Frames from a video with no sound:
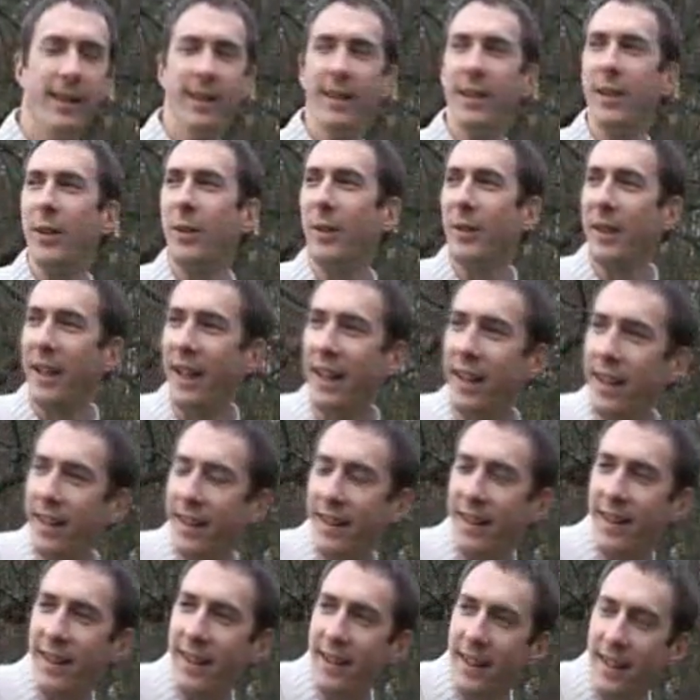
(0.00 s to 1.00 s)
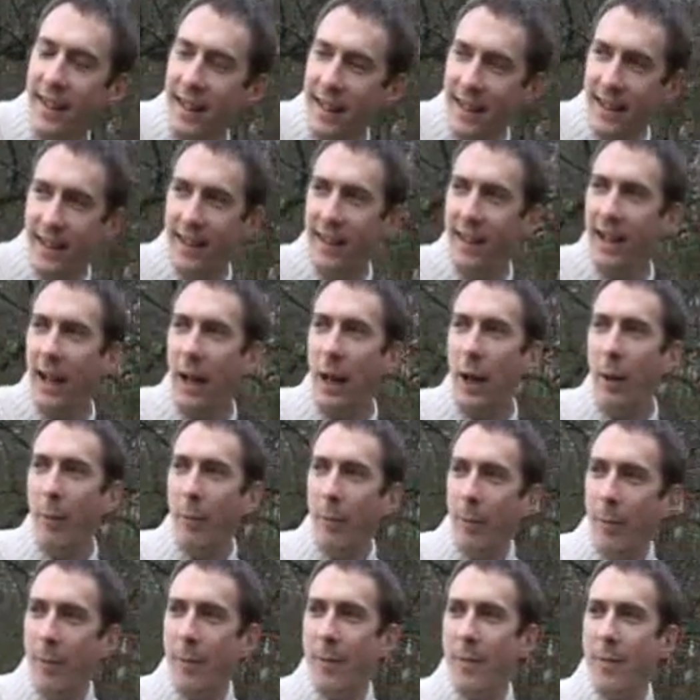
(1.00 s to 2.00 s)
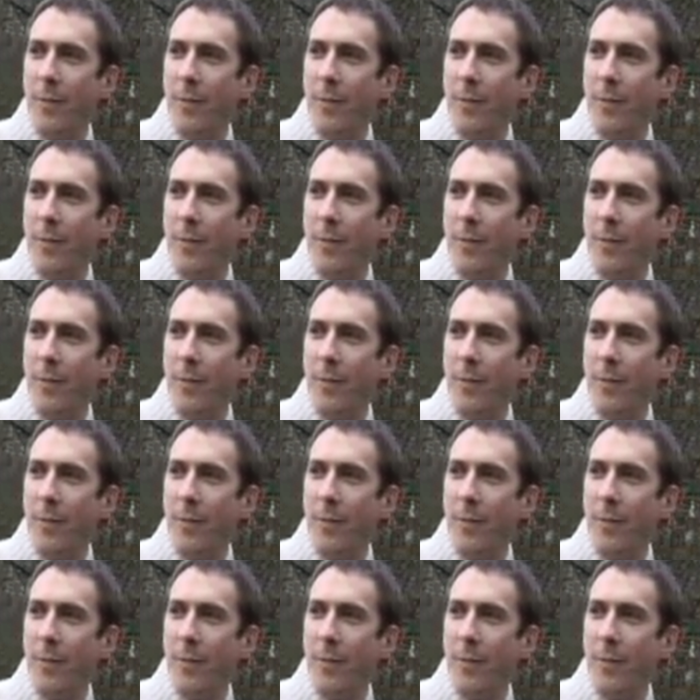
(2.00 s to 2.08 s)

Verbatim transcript: do you do outside science? Um,